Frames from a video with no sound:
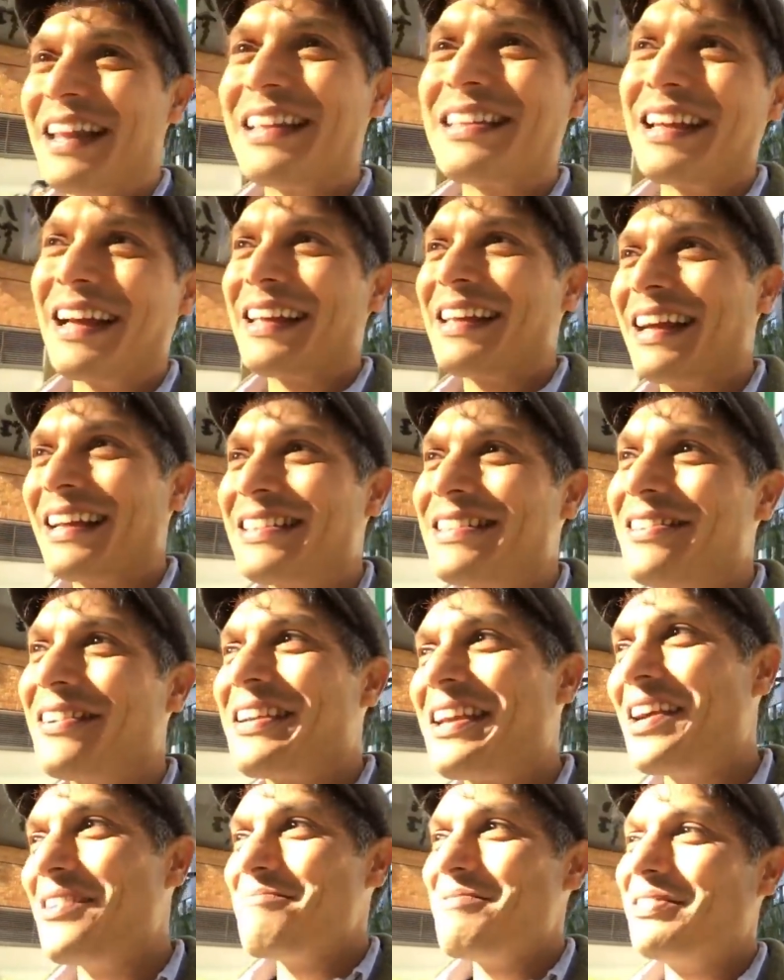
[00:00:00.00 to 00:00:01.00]
that's I, I, still
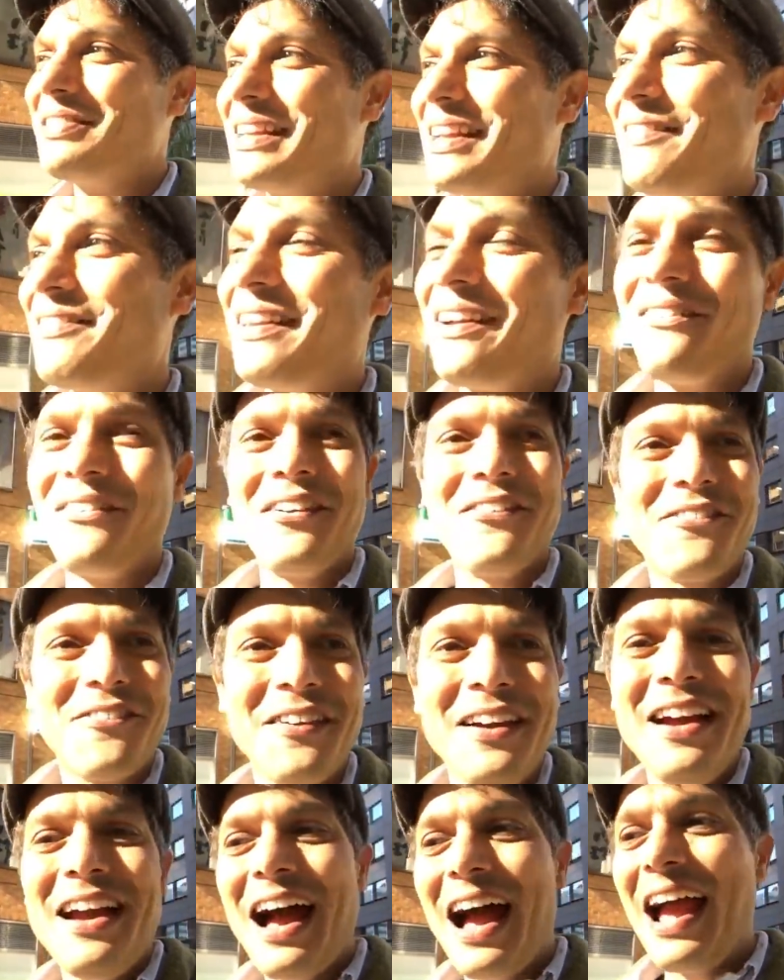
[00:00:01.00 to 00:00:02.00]
can't believe that we've
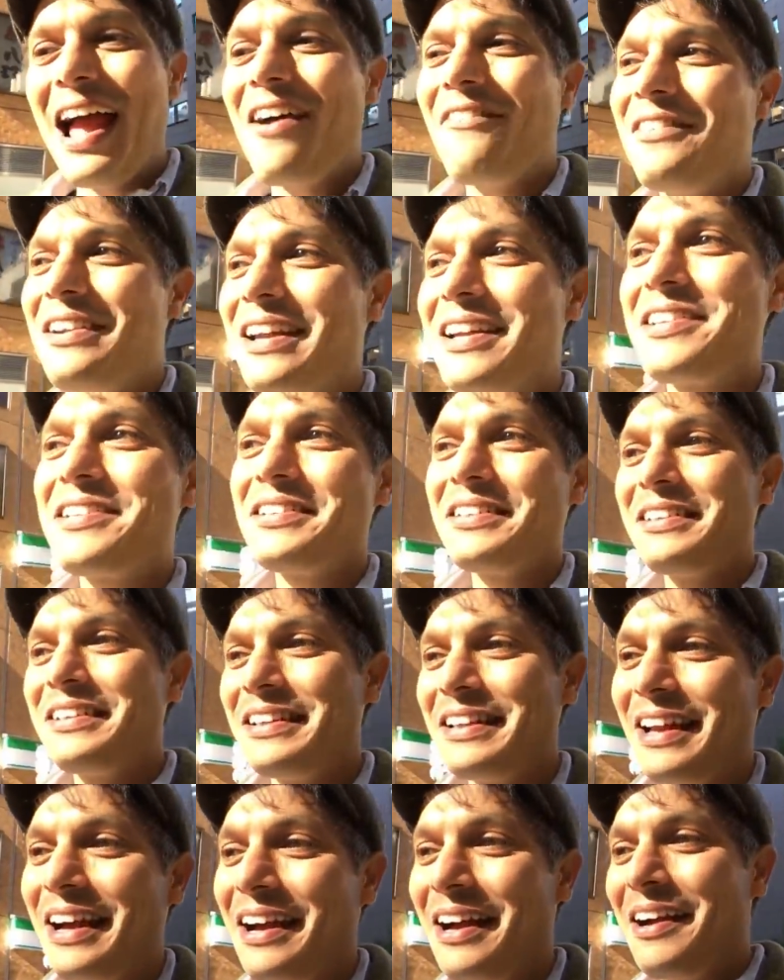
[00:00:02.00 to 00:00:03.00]
I haven't
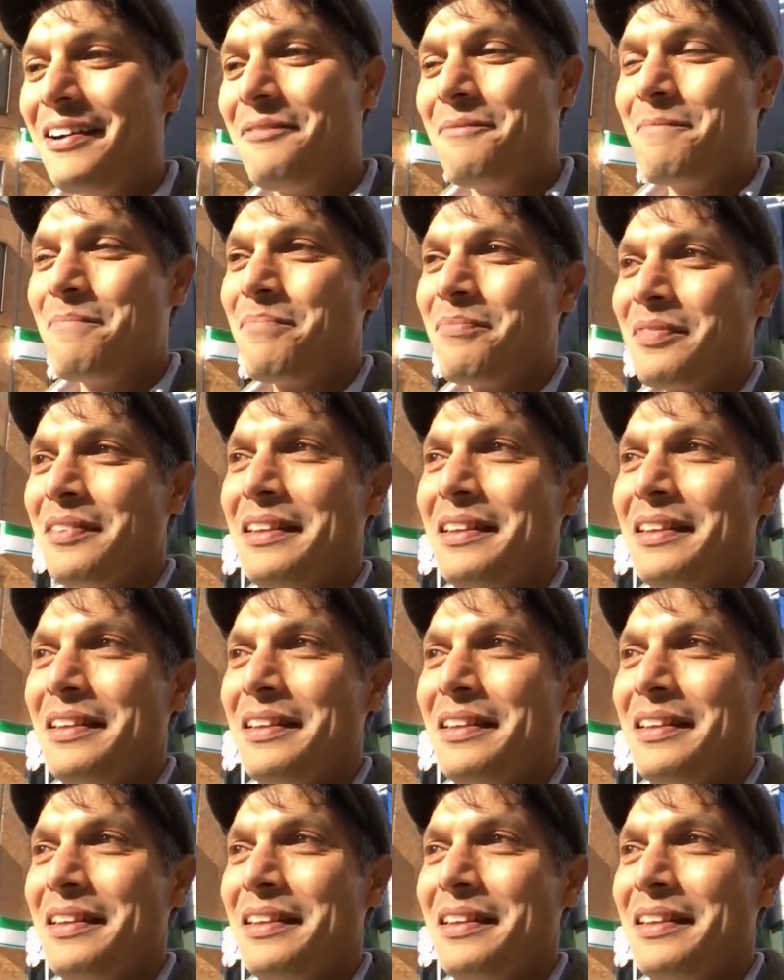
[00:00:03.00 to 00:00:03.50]
actually um,